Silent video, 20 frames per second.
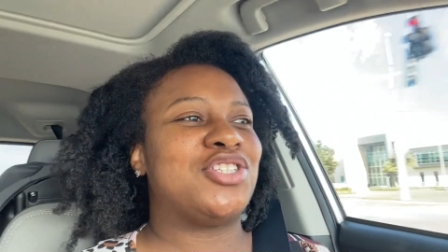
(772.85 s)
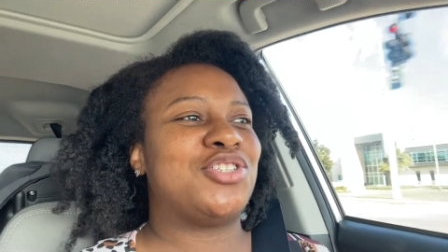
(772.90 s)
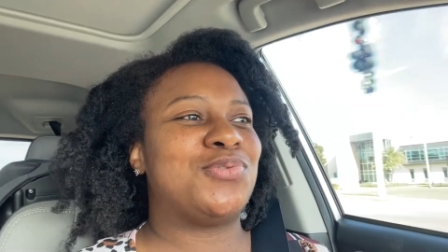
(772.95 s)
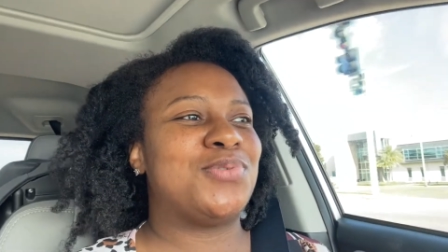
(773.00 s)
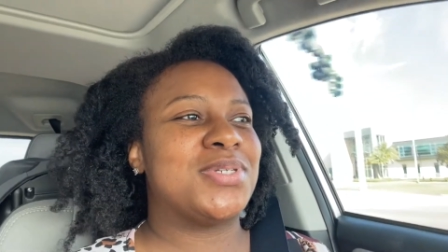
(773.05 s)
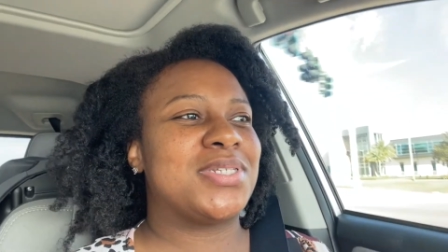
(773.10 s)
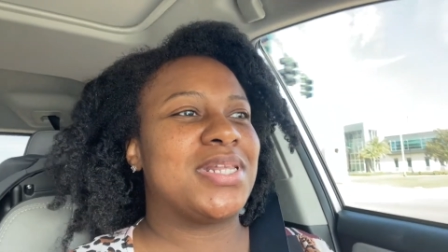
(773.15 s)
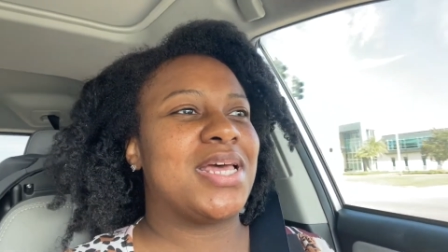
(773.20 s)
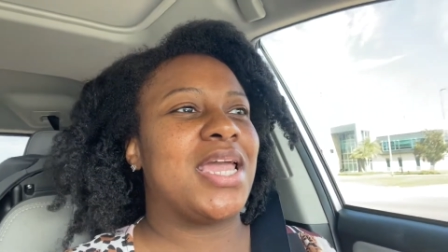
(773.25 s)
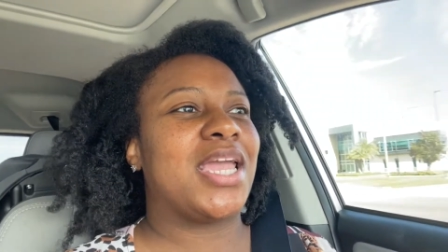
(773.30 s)
She
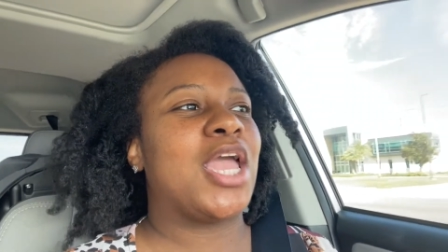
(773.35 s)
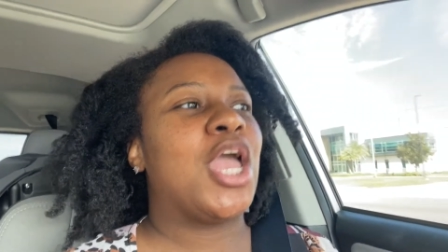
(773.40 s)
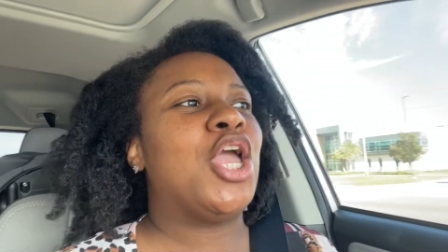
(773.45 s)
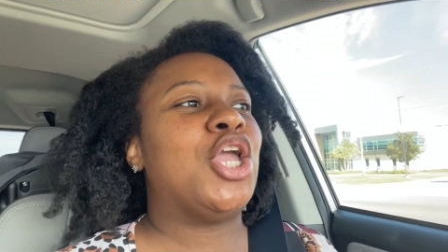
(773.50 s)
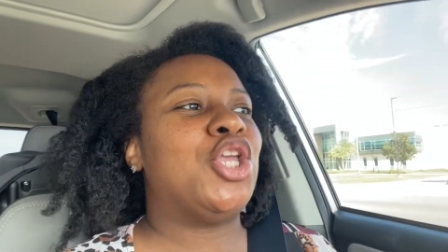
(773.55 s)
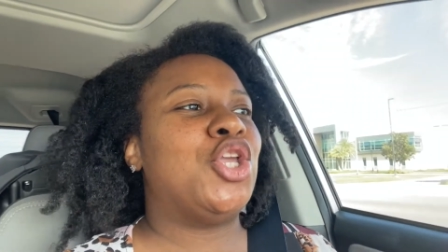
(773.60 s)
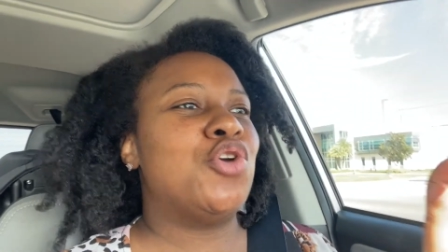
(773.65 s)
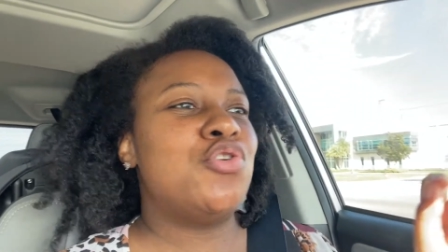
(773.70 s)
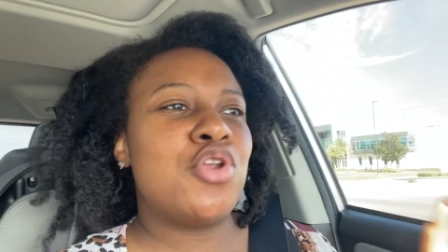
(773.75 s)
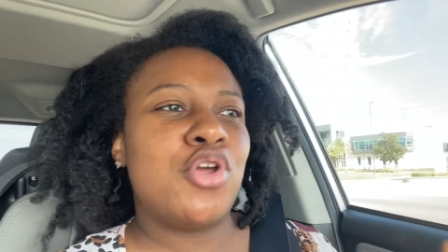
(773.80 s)
was like,
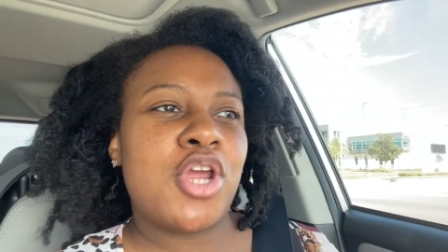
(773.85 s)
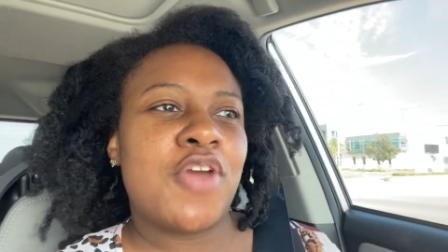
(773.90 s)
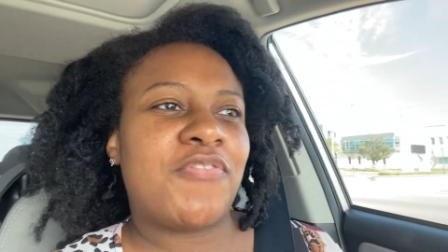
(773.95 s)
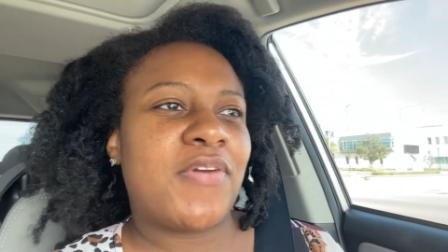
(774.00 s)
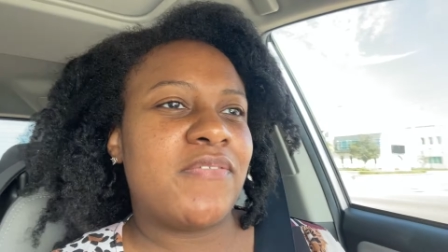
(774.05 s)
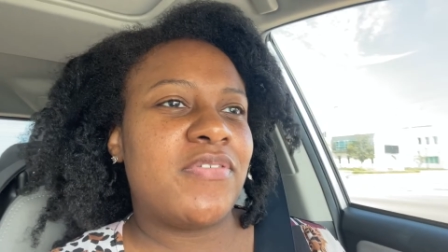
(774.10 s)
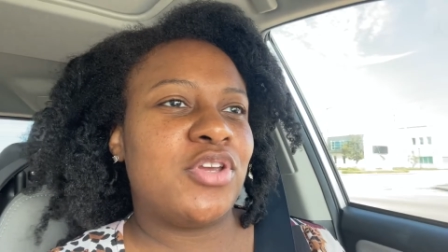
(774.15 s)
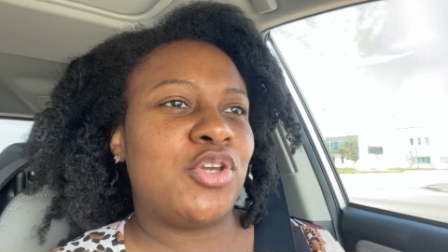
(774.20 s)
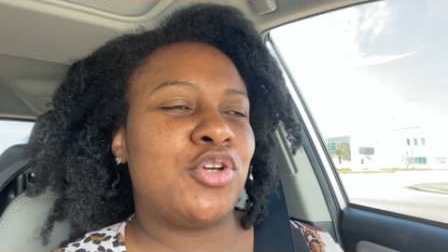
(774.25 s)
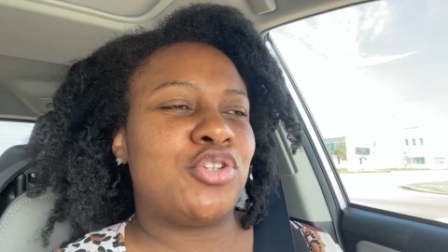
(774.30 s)
you know, your
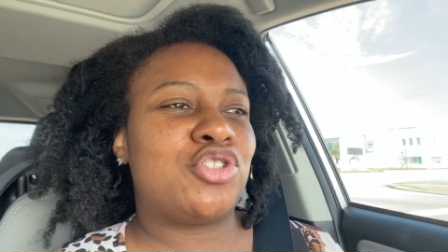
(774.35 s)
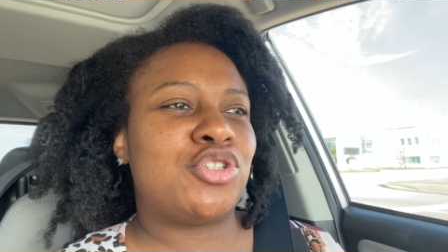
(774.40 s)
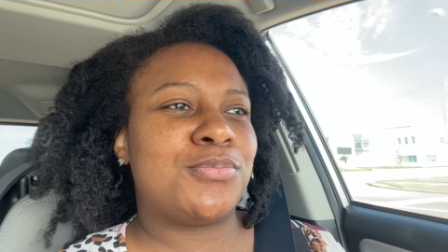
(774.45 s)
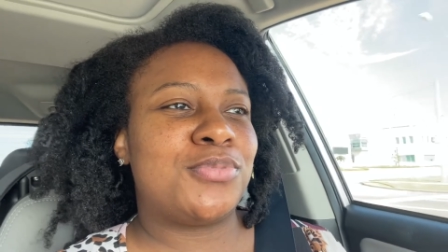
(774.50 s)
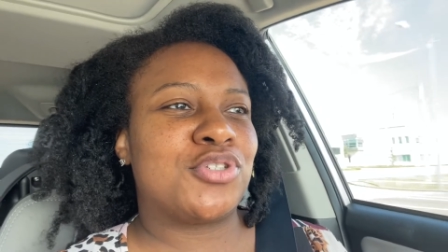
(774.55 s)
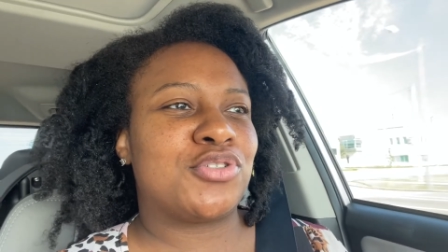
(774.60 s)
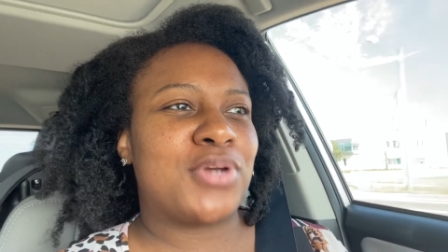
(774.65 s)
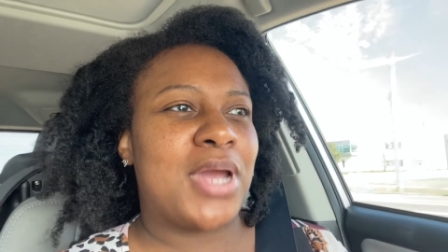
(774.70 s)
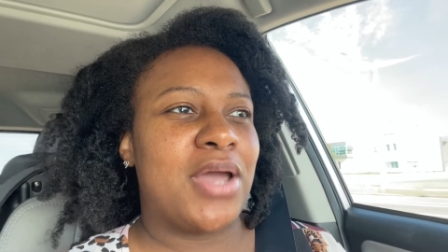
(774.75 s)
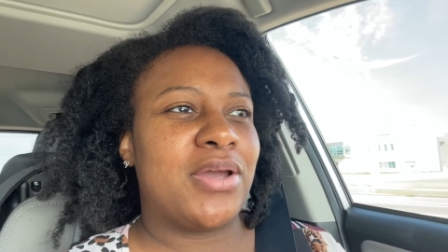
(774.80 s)
favorite
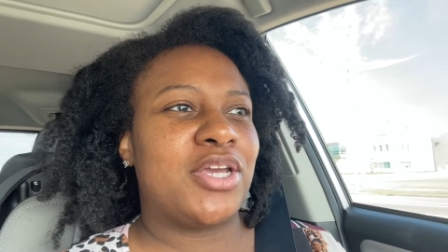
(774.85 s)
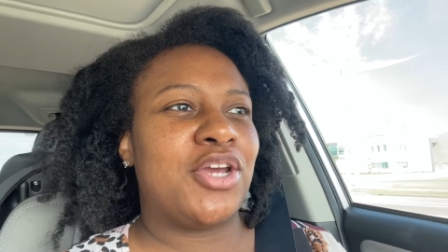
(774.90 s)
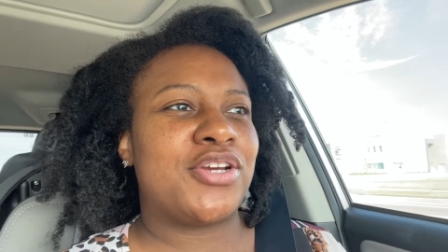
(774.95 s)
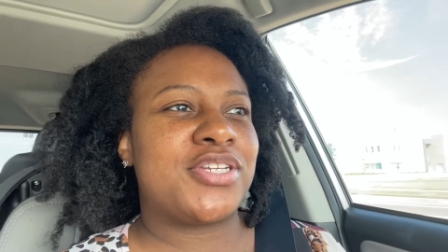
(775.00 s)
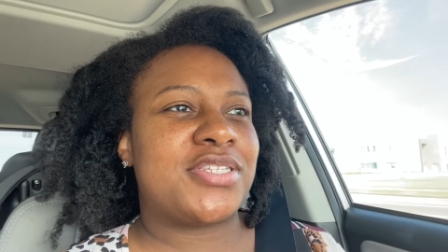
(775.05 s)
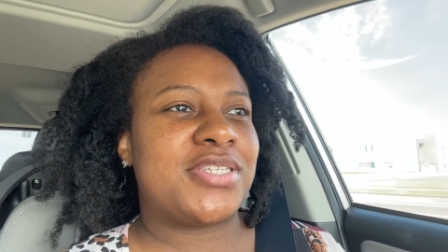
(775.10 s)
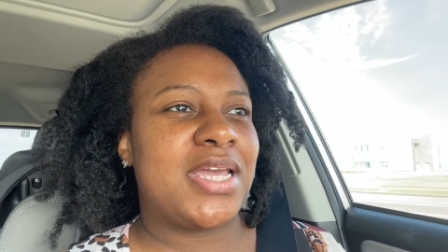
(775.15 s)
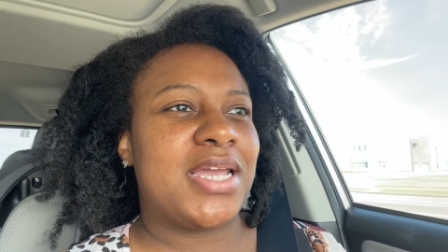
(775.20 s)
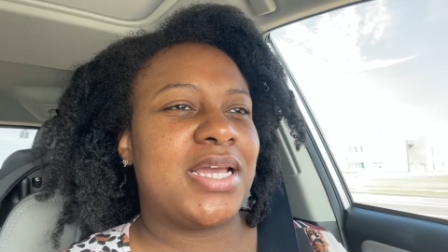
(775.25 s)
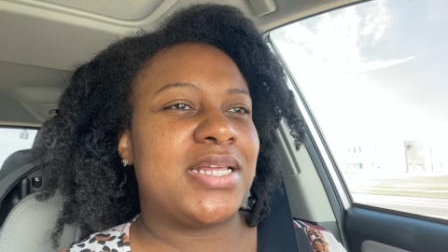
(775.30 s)
YouTubers are out here
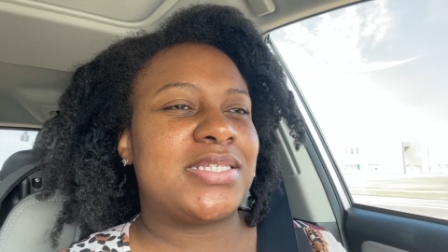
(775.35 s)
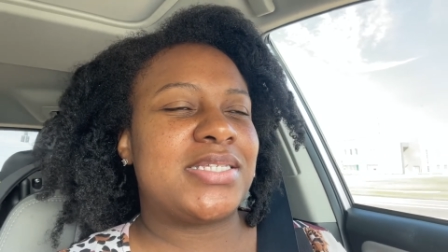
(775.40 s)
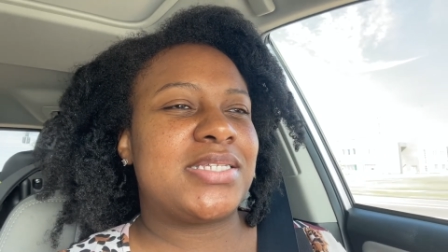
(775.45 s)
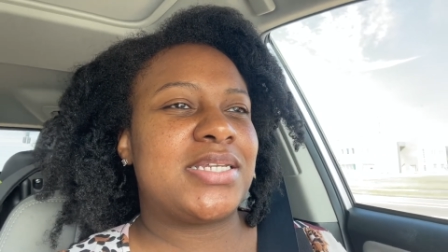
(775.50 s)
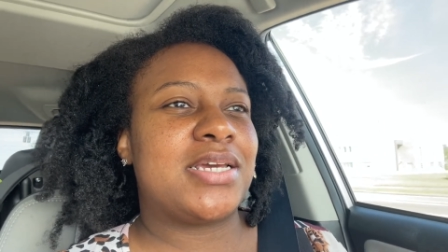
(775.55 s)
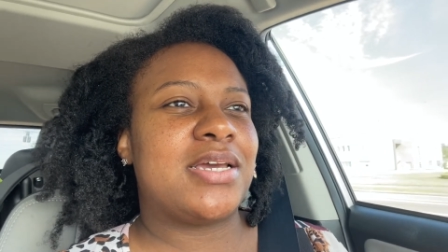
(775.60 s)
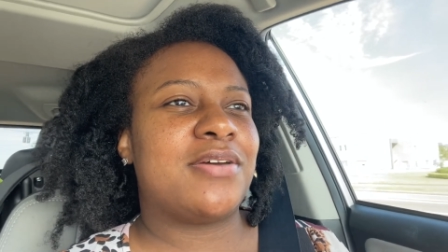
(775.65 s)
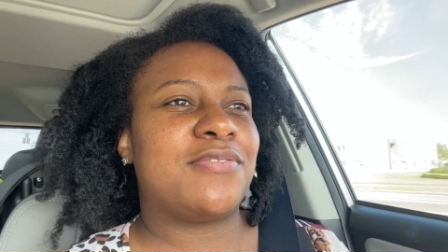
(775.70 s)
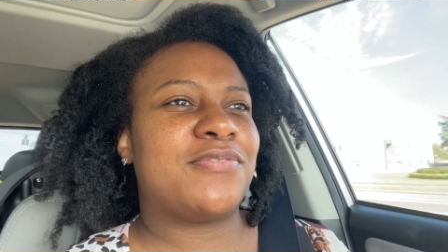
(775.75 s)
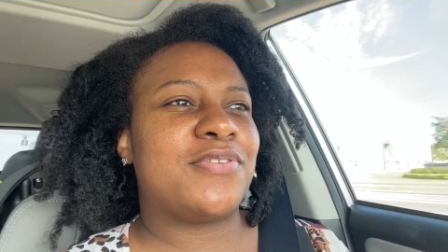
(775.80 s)
saying
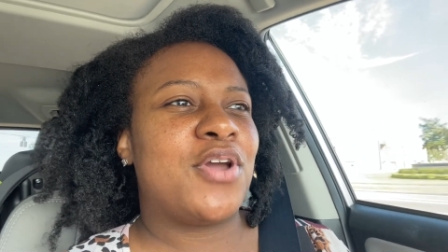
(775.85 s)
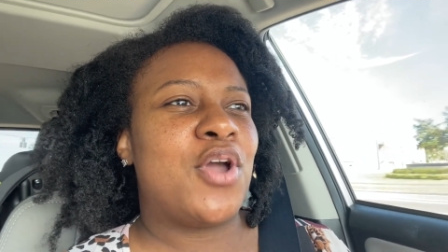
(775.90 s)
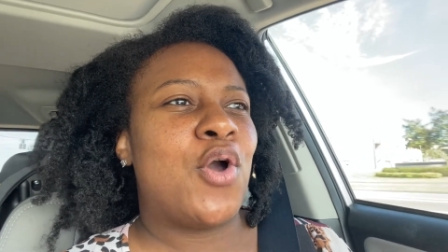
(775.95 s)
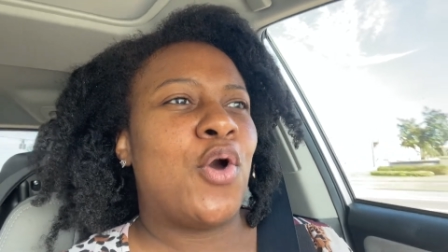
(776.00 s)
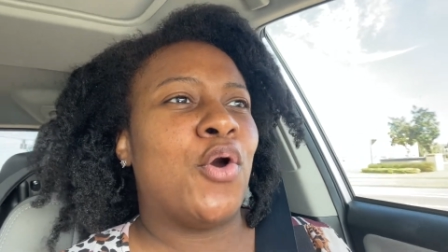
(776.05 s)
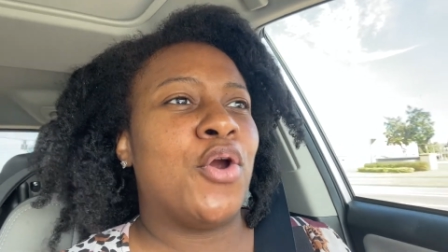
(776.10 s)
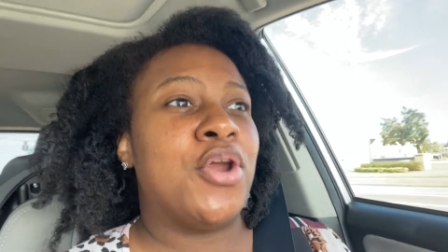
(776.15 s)
stuff or